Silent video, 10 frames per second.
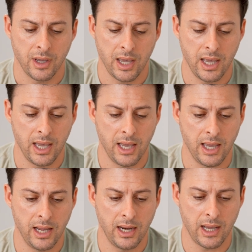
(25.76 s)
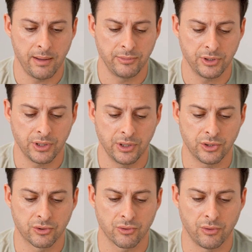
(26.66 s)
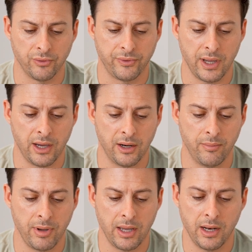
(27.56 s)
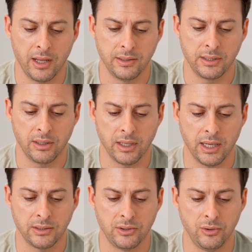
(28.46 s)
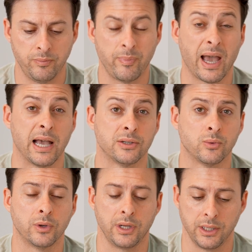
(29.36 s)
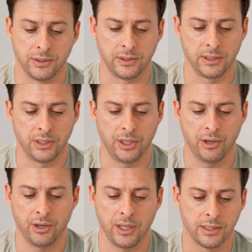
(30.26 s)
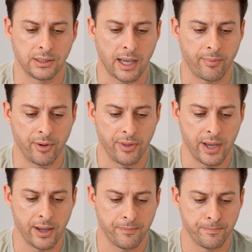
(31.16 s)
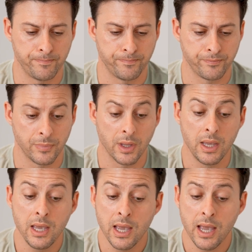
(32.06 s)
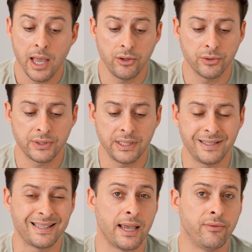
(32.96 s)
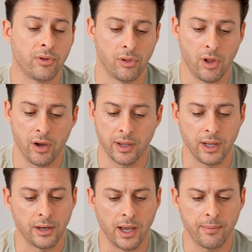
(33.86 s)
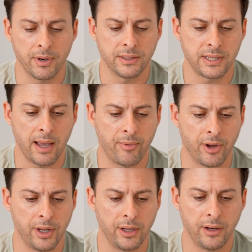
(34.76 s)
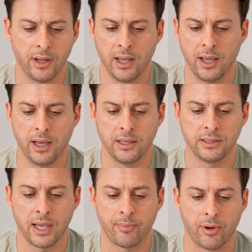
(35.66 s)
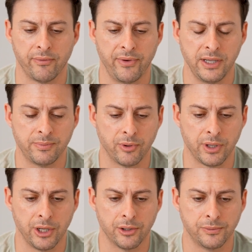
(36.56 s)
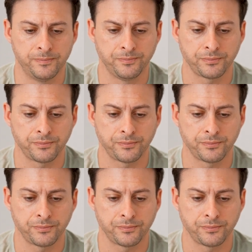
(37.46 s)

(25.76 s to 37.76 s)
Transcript: And I'm just going to scroll down a bit until I get to password and security and tap on that. And you'll see save the login. I'm going to tap on it and tap on Facebook here.